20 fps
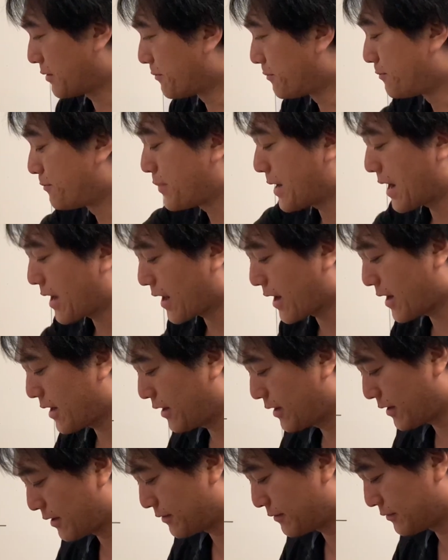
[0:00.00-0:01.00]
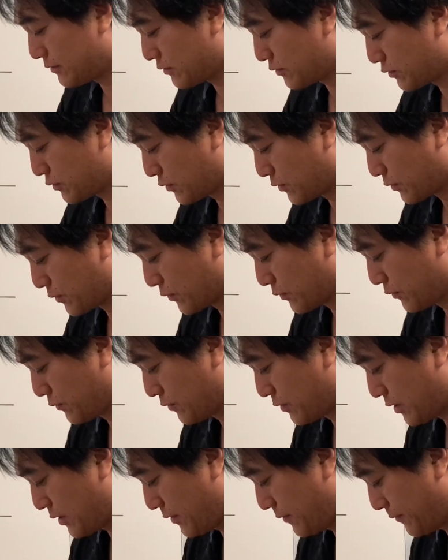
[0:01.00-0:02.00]
Bad egg. So
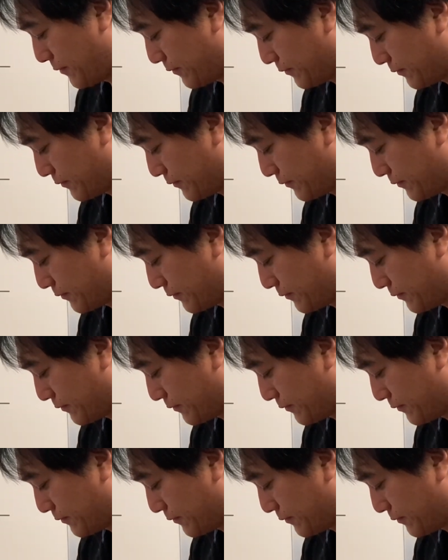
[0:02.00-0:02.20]
I'm